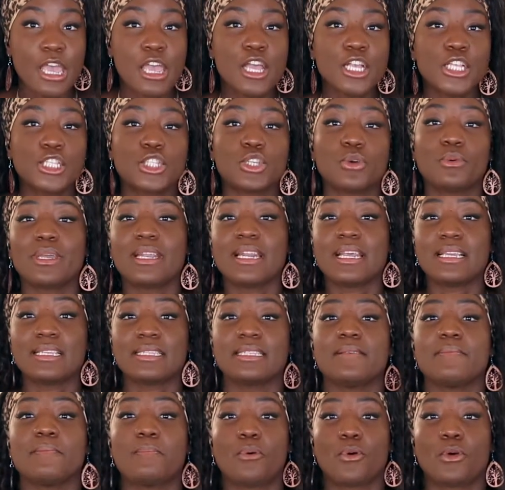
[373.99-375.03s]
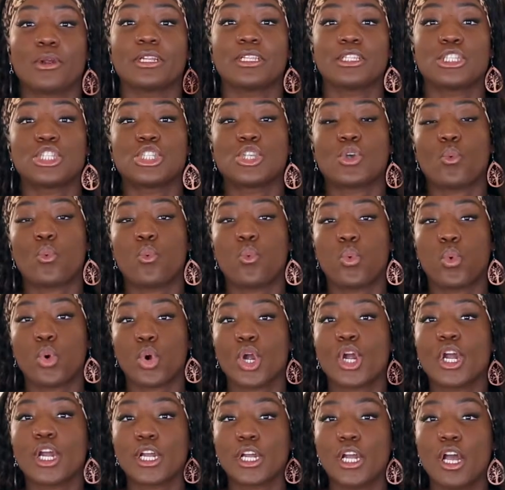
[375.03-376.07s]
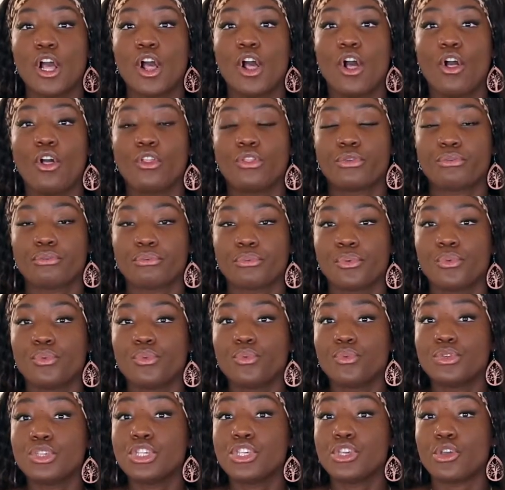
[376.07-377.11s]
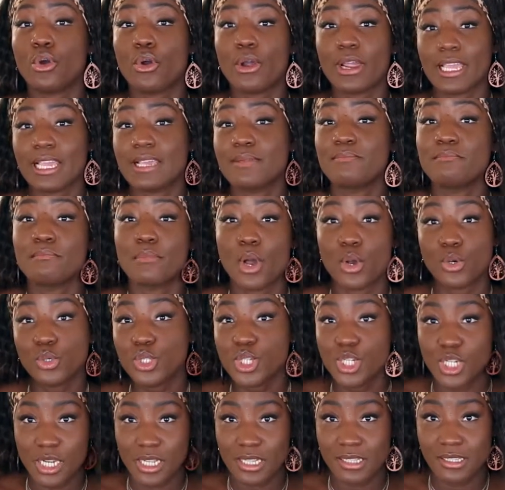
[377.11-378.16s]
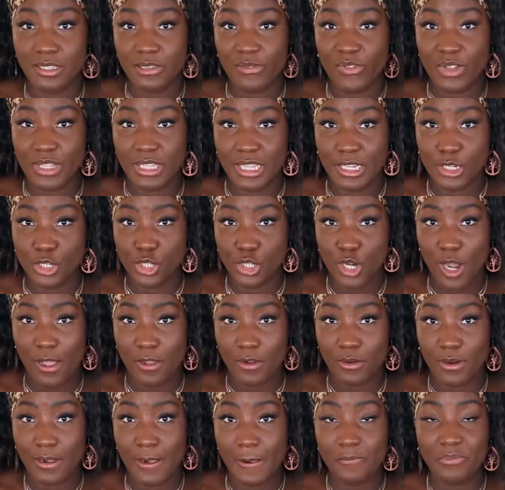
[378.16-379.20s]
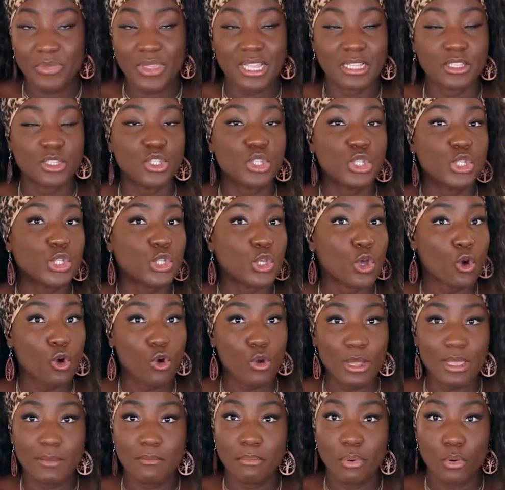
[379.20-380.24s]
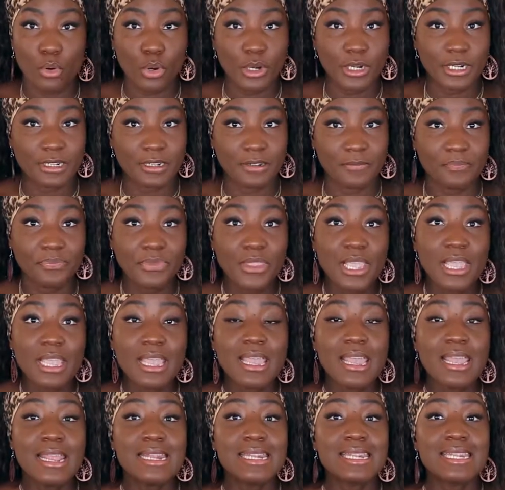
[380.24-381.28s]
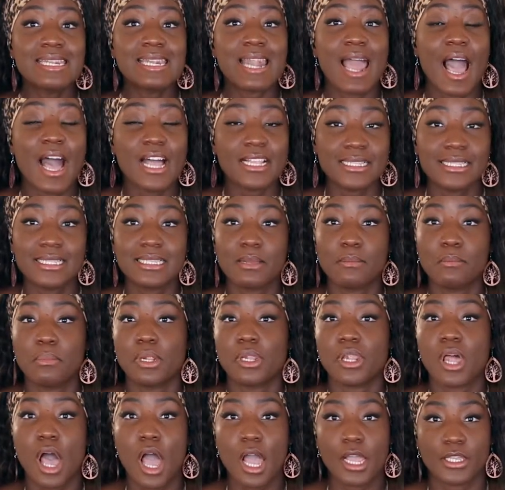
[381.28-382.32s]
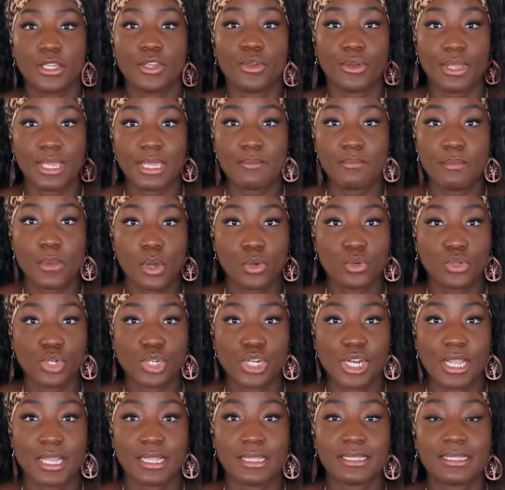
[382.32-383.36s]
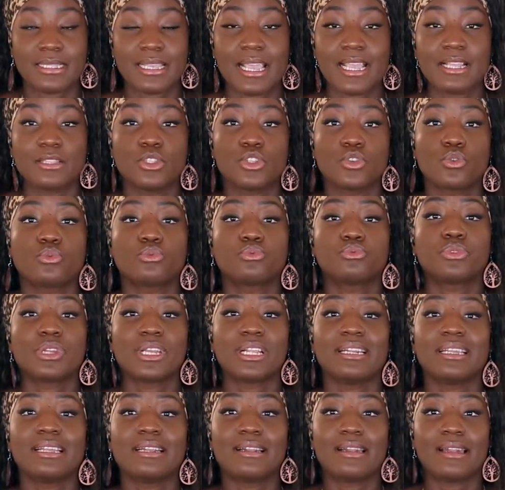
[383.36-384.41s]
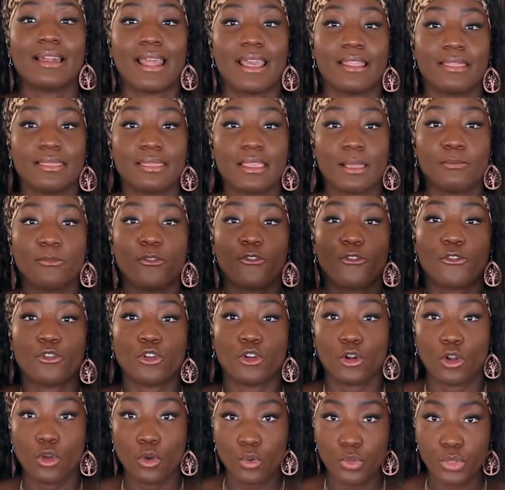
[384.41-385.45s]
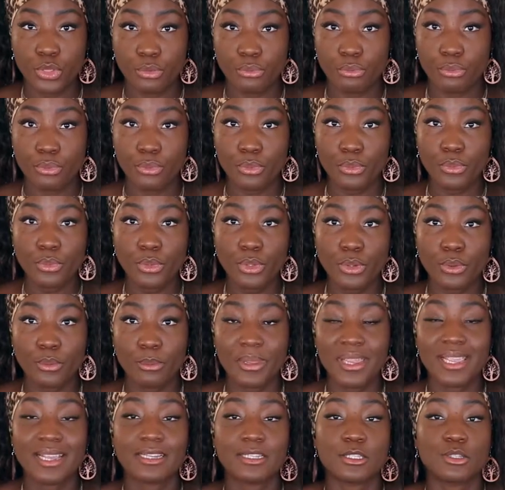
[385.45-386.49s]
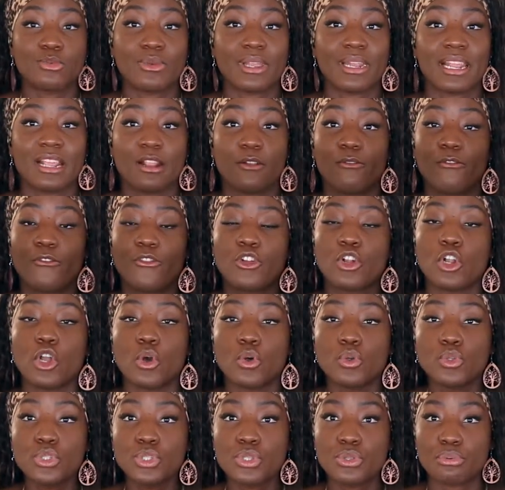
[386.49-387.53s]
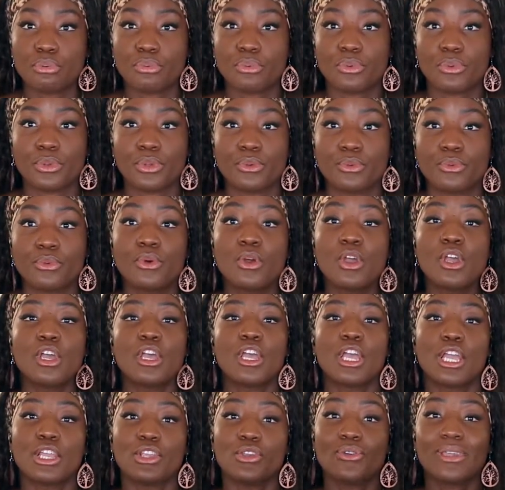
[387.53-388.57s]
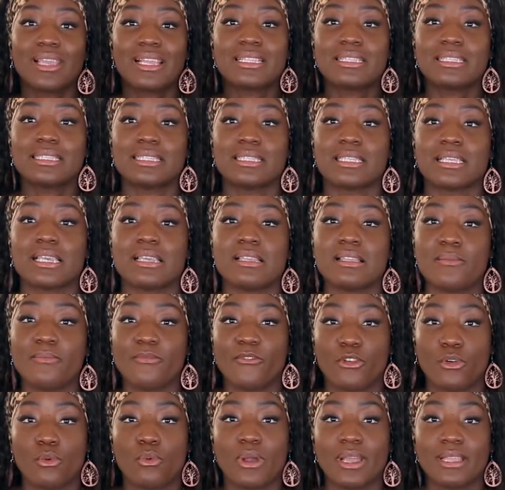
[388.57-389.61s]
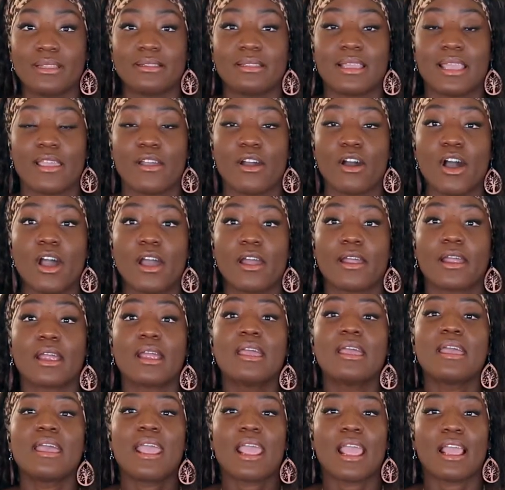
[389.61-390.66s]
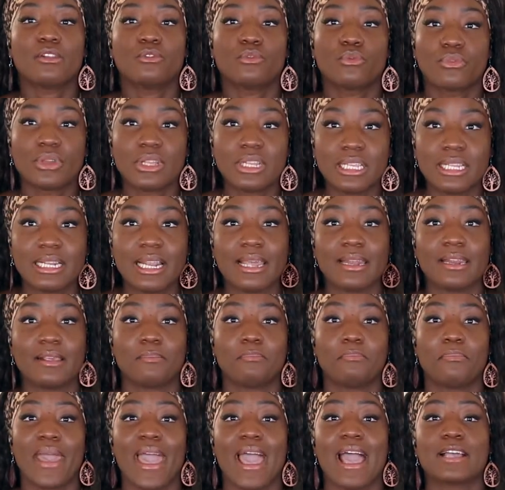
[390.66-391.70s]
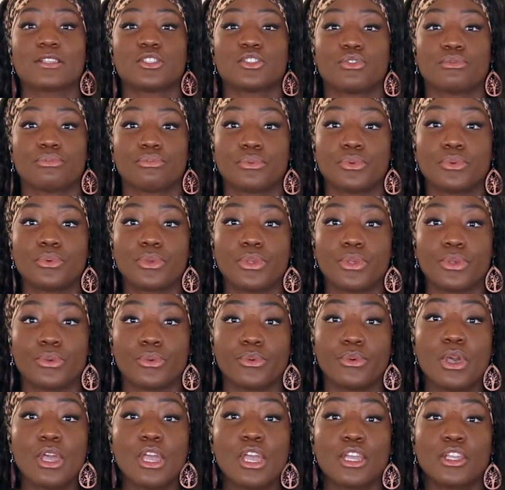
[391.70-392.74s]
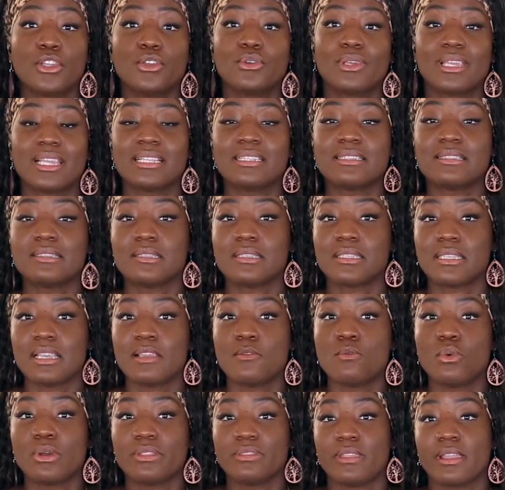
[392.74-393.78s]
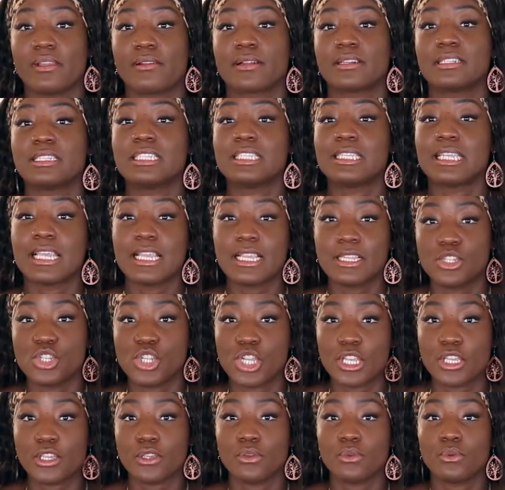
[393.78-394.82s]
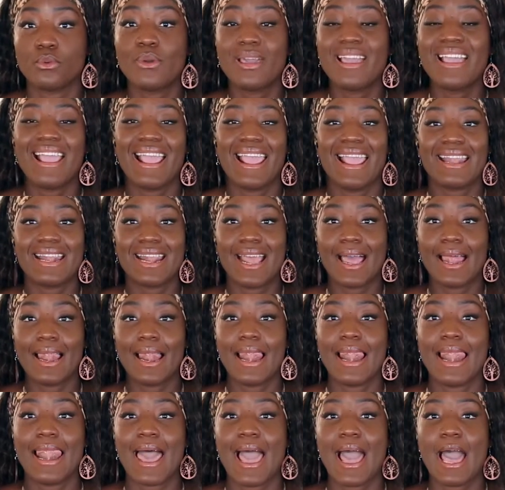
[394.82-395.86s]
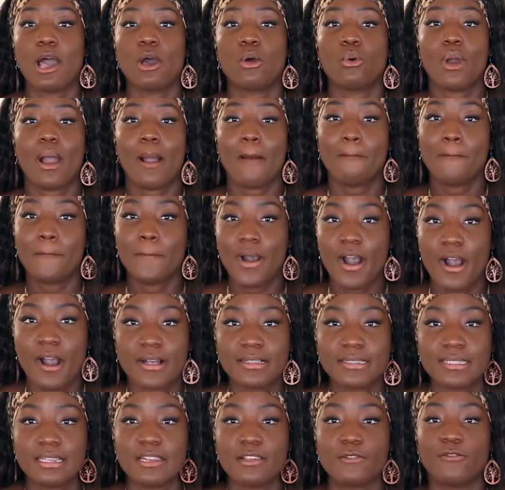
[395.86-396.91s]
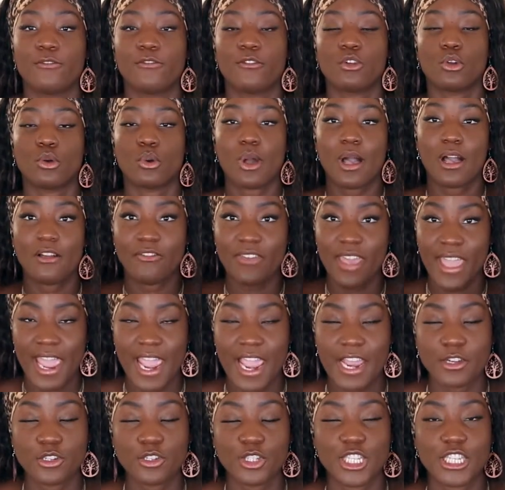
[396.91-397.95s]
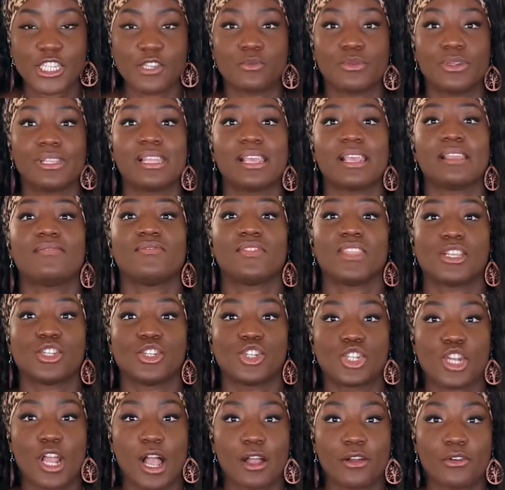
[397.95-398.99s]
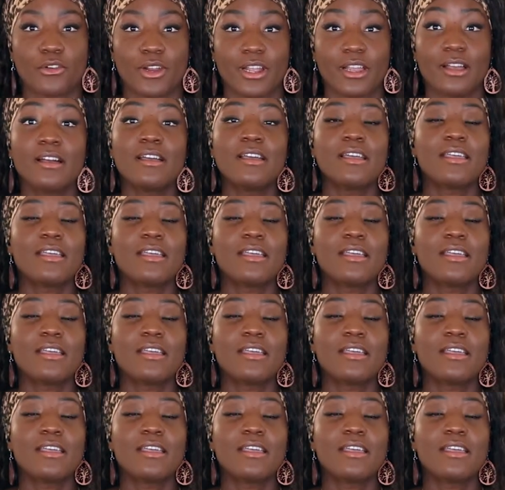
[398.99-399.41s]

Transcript: So it is important to work through your emotions for this chakra. It's so important not to block your emotions and to really let them flow through you, because when it flows through you, you can see them for what they are and really let it pass through you. You can see what they are teaching you and allow a positive flow of energy within this chakra.